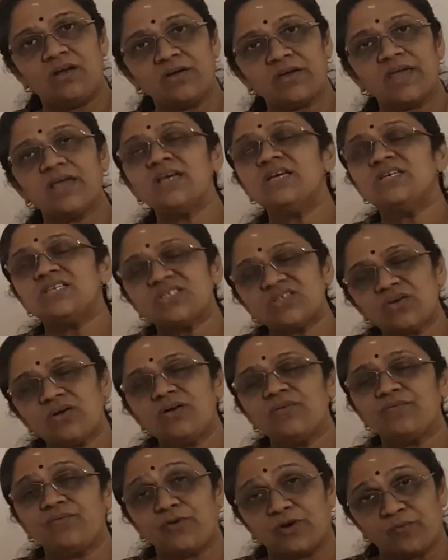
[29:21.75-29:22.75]
Okay,
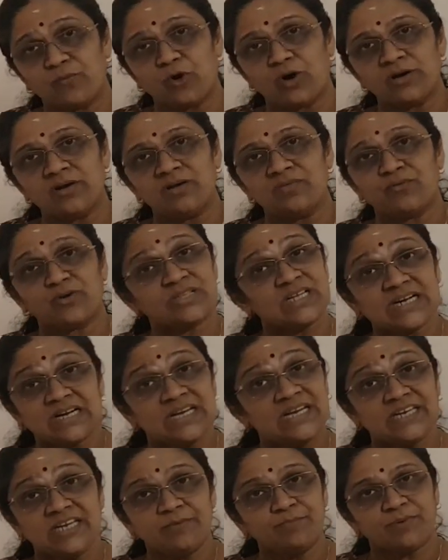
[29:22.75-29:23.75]
so for what? For the
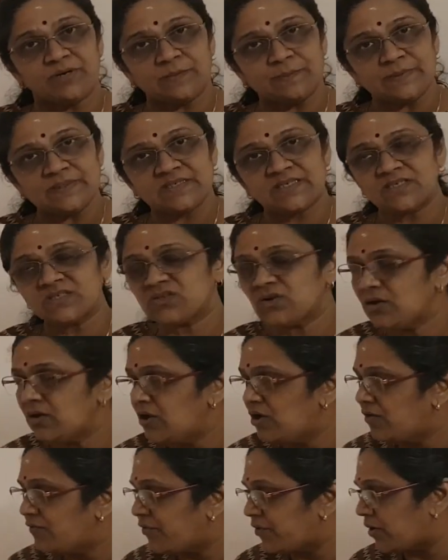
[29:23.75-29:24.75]
cleaning purpose. So
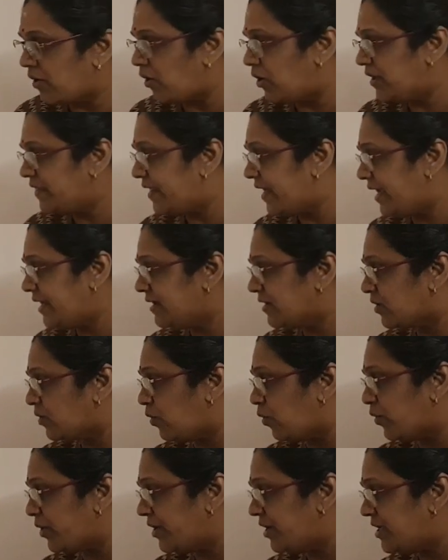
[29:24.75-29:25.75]
for all that,
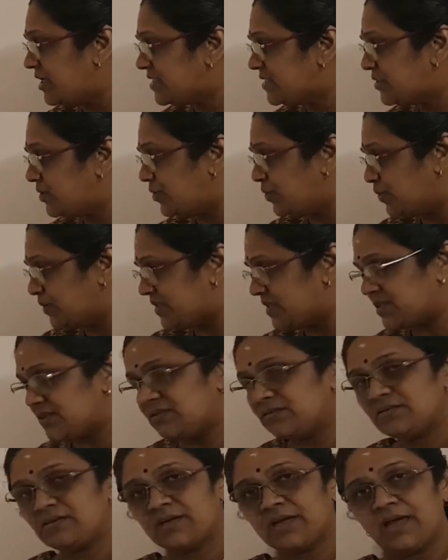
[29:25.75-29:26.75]
chlorine is used.
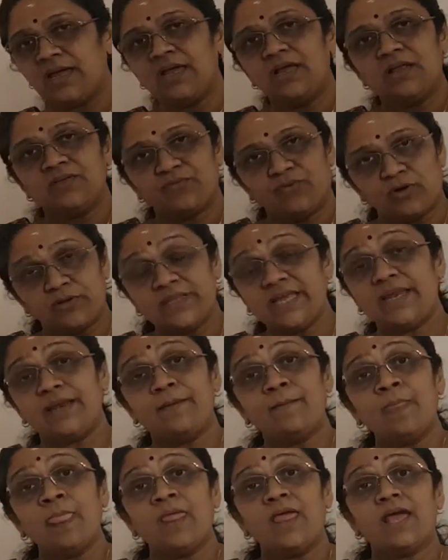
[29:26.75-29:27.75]
Okay, for
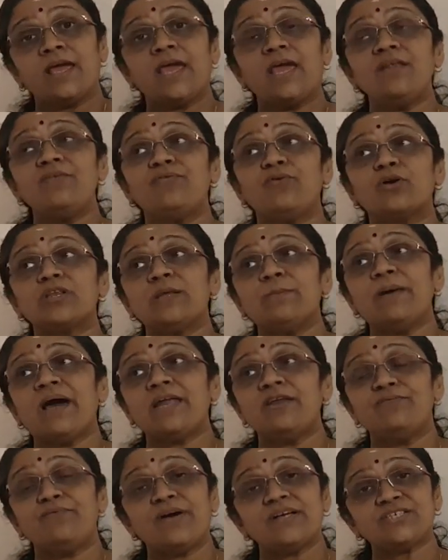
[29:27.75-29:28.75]
then again for the
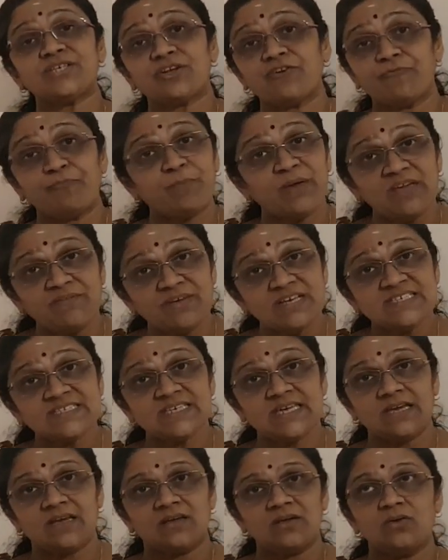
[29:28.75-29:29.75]
manufacture of
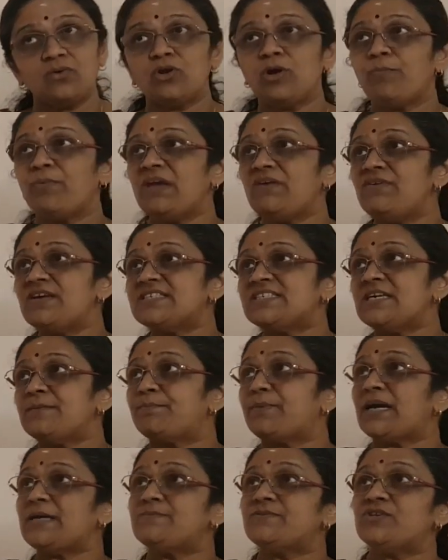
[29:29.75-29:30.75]
PVC. You know
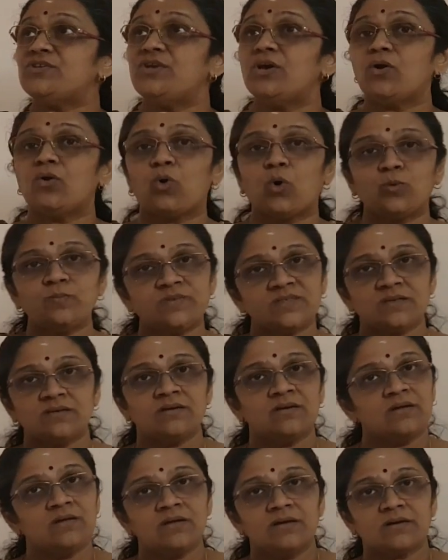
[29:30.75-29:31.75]
PVC pipes in your homes,
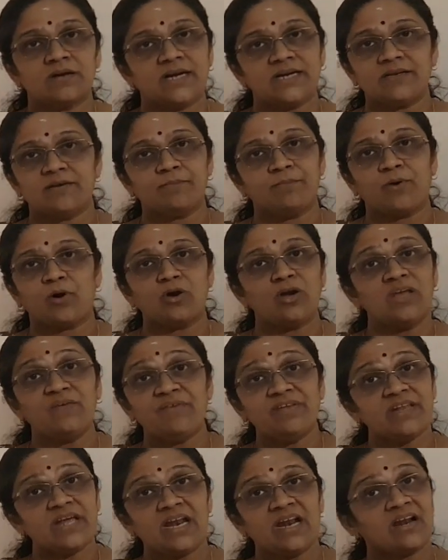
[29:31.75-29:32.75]
right?
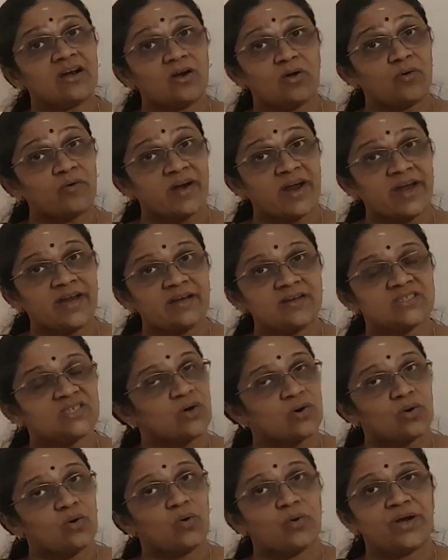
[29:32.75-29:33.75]
Polyvinyl chloride.
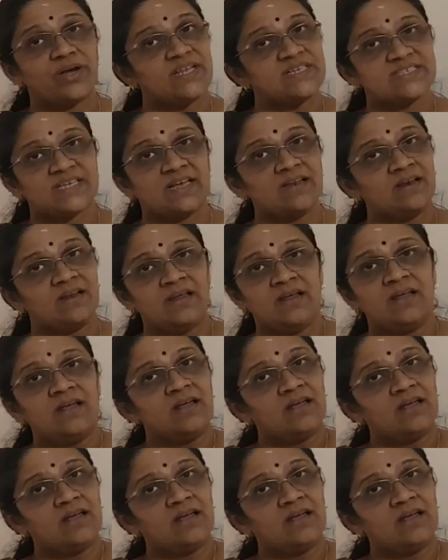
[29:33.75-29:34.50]
So chlorine is there.